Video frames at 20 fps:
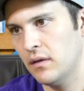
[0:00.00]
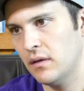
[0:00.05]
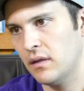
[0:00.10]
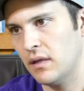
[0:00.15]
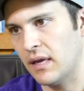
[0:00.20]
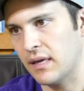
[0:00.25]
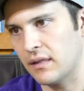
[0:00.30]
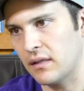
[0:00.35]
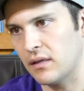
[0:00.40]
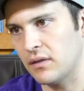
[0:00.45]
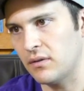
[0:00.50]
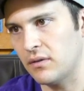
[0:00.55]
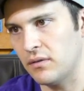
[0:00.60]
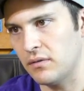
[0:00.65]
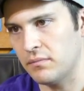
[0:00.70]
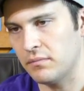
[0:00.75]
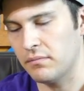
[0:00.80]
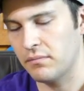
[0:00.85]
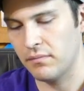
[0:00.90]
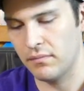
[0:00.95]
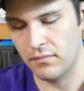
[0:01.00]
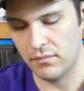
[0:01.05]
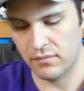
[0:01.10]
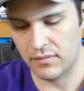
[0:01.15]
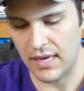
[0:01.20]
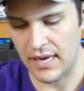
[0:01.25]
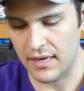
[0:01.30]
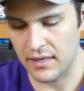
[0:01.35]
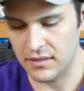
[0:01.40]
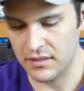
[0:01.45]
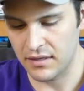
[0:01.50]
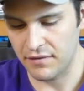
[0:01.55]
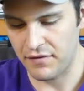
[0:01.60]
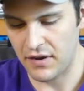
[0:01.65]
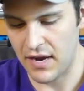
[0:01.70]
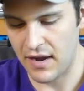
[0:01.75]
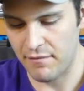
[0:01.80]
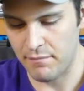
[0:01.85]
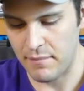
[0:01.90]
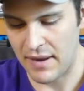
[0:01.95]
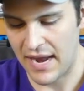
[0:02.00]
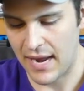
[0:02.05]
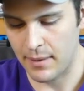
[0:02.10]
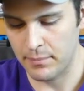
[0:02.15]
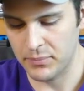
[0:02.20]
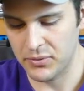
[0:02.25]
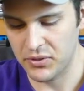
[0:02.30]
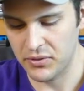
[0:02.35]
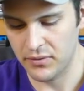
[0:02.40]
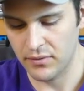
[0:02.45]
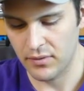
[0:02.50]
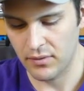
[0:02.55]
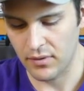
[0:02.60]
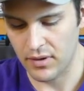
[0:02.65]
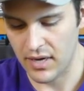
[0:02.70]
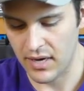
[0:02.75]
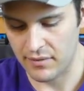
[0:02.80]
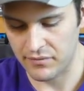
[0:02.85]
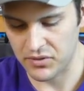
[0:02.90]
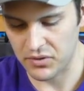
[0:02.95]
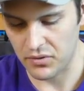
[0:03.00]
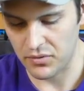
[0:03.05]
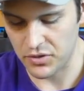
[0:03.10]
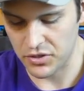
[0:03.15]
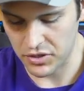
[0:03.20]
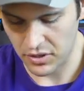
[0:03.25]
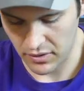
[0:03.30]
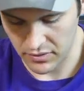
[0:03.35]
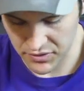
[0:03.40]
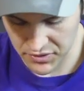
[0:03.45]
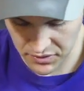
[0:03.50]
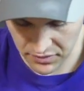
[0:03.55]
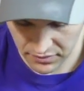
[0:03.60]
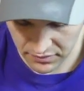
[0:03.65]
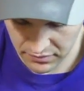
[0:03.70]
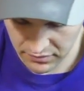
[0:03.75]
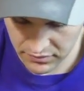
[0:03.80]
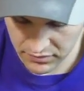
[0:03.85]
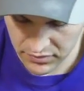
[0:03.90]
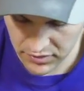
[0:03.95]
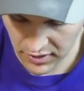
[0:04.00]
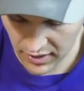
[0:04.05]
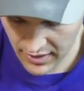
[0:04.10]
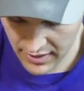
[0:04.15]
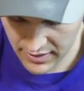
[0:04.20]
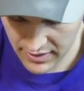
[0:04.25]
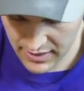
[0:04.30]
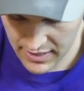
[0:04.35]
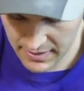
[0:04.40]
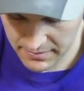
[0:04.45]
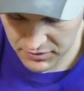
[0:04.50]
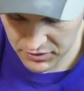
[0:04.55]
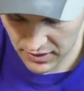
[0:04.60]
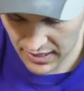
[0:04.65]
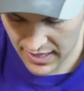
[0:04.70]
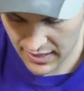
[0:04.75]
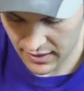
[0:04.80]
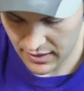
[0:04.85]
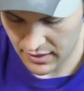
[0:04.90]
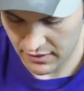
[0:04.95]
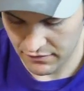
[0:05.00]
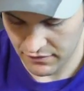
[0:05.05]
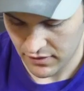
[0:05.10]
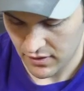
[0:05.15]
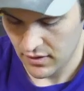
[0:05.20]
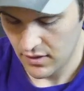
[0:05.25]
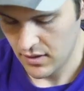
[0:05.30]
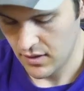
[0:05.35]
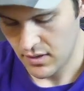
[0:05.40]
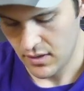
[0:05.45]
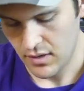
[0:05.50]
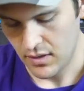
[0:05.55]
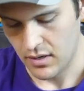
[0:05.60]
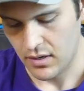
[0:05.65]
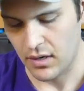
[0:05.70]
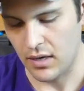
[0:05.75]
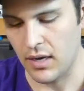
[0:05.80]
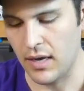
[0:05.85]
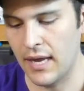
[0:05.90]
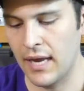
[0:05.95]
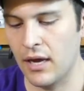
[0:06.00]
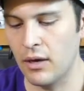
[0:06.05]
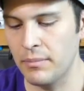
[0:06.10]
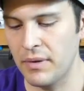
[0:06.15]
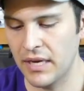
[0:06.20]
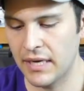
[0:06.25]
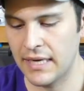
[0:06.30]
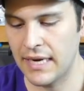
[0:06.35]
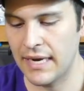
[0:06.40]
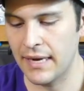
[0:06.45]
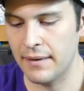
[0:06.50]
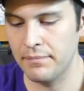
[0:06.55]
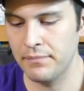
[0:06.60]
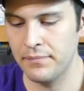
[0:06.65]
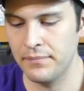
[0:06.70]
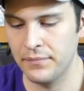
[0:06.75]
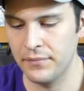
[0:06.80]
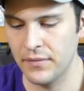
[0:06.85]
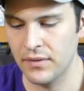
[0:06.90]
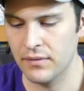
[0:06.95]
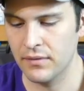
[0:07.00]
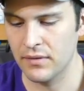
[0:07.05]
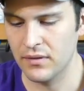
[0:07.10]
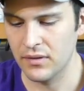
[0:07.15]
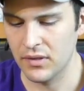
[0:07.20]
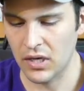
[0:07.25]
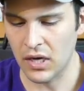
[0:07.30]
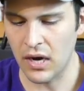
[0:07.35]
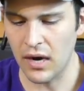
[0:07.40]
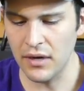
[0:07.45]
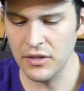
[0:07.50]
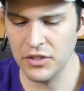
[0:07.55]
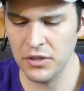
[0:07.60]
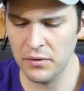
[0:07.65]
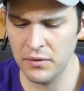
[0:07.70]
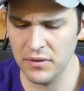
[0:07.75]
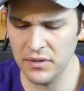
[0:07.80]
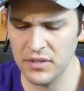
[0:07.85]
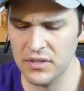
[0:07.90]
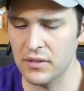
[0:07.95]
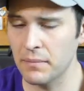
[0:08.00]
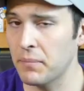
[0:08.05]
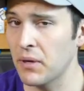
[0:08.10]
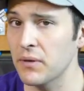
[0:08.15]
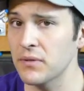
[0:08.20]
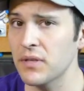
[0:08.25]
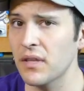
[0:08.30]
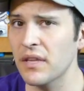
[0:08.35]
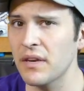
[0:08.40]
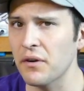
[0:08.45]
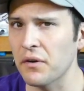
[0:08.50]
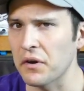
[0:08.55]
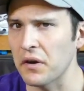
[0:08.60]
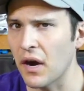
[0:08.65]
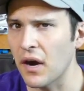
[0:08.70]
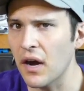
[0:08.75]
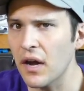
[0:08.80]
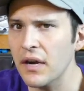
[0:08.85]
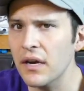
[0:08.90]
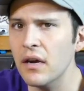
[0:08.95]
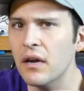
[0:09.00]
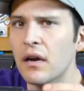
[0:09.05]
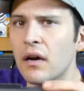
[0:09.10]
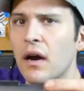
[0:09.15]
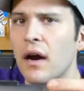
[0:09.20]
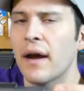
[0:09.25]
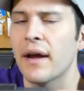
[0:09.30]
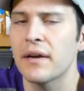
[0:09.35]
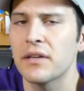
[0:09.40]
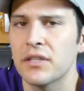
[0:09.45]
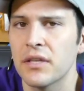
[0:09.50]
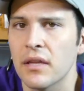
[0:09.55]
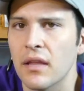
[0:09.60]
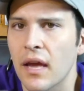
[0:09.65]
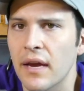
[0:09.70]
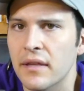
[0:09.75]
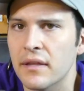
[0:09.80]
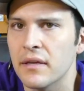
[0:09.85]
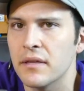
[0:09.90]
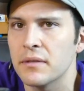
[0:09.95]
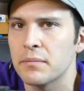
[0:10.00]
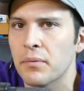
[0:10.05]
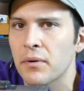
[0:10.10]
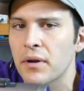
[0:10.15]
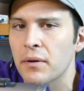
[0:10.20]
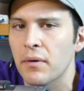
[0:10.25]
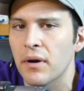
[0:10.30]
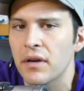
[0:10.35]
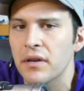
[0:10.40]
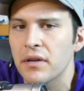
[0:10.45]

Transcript: like little things if you have maps or you have certain charts you're trying to keep track of. Helmet cam. Contours supposedly are gone. I actually like these pretty well.